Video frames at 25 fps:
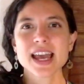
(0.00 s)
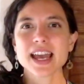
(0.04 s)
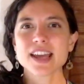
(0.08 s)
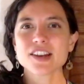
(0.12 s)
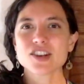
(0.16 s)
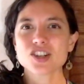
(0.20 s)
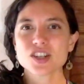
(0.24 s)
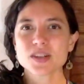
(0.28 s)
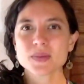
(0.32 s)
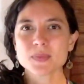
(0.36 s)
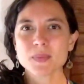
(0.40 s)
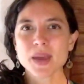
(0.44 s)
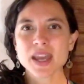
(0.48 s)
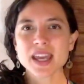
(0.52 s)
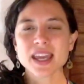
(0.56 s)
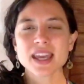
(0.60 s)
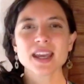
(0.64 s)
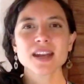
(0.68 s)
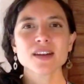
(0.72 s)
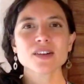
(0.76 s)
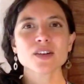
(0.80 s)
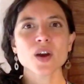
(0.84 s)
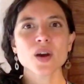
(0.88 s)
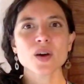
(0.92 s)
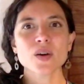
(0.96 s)
And just
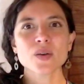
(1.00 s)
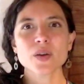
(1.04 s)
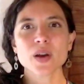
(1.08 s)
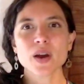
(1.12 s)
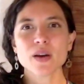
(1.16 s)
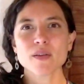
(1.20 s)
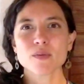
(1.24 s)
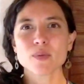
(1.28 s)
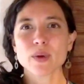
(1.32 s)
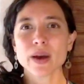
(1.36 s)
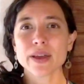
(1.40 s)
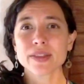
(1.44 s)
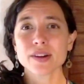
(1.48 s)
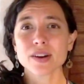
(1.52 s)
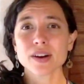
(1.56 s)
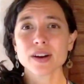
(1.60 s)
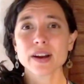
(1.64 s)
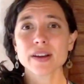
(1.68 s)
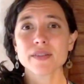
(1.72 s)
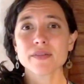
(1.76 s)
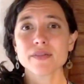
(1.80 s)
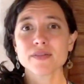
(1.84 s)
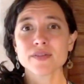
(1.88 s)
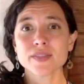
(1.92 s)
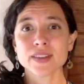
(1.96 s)
making note of whether
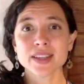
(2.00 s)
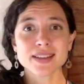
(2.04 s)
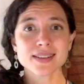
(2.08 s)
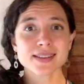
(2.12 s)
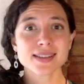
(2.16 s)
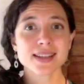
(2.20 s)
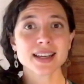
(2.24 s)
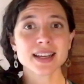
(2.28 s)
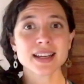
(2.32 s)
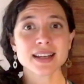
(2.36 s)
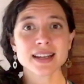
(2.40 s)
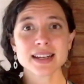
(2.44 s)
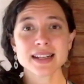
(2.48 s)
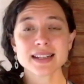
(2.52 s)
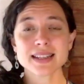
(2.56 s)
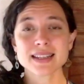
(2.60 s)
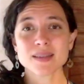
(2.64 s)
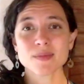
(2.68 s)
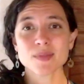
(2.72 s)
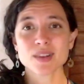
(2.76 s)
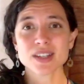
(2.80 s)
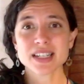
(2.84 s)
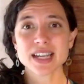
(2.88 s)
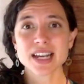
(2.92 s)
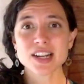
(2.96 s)
it feels like it needs
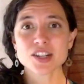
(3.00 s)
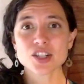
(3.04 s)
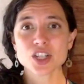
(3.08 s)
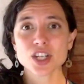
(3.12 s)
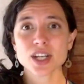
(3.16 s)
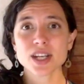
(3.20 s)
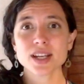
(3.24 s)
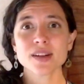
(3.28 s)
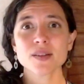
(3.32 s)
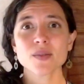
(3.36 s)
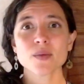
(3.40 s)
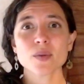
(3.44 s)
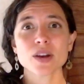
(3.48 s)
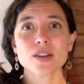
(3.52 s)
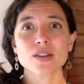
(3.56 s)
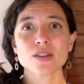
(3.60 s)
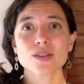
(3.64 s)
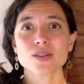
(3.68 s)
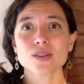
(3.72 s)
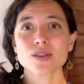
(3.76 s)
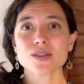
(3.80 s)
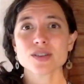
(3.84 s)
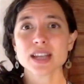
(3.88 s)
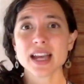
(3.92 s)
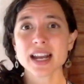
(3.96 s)
some attention, whether
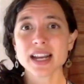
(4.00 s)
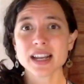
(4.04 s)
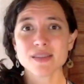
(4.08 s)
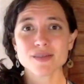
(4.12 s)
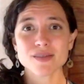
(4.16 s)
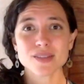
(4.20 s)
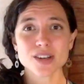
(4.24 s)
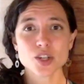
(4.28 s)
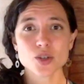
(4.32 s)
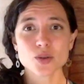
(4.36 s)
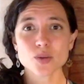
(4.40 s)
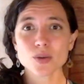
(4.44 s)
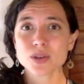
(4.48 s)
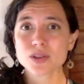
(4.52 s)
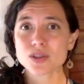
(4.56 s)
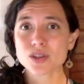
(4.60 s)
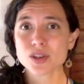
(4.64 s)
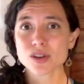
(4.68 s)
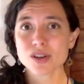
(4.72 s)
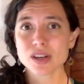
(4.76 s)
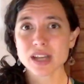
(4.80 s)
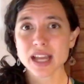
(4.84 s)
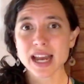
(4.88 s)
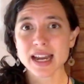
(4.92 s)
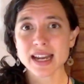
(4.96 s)
there's any visuals
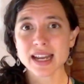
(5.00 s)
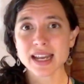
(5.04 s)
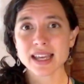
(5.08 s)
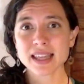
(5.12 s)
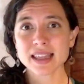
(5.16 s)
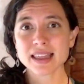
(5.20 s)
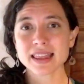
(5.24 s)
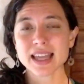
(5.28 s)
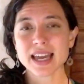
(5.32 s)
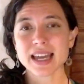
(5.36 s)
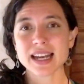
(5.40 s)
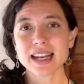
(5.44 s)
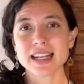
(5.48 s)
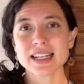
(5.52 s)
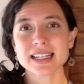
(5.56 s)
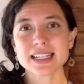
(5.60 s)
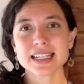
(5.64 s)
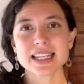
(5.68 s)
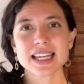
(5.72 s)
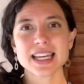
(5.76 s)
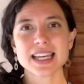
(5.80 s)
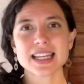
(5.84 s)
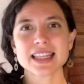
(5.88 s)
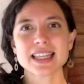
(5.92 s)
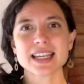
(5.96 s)
you're getting that
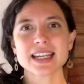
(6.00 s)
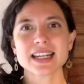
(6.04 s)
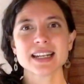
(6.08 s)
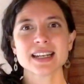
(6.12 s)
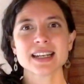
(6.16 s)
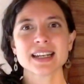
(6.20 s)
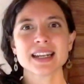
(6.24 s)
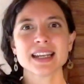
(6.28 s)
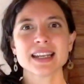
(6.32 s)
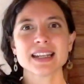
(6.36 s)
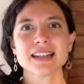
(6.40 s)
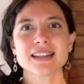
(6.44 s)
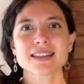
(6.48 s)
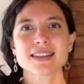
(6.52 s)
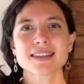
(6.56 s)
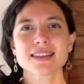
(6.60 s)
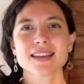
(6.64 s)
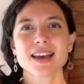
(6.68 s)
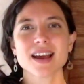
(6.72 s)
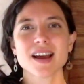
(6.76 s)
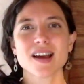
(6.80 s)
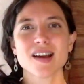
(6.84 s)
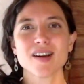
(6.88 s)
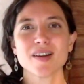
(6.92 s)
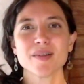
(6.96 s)
indicate that it needs
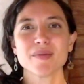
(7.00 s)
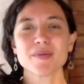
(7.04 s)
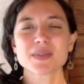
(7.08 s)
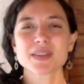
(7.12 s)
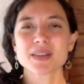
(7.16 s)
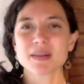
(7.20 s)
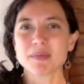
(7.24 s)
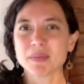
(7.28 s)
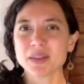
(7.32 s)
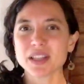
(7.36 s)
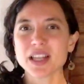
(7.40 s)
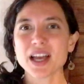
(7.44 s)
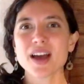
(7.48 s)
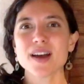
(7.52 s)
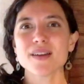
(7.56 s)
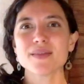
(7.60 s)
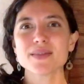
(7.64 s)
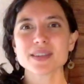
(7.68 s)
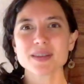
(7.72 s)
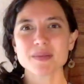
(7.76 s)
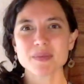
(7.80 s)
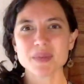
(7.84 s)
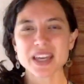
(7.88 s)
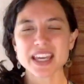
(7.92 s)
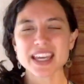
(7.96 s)
some love,
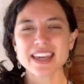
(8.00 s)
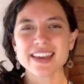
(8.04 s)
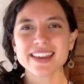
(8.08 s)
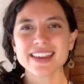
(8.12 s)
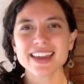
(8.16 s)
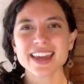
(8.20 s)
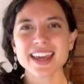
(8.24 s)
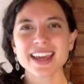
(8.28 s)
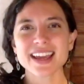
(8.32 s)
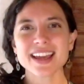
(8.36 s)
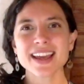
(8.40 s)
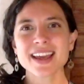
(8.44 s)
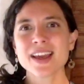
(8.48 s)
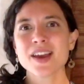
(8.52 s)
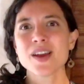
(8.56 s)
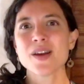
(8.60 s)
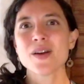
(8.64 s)
some healing,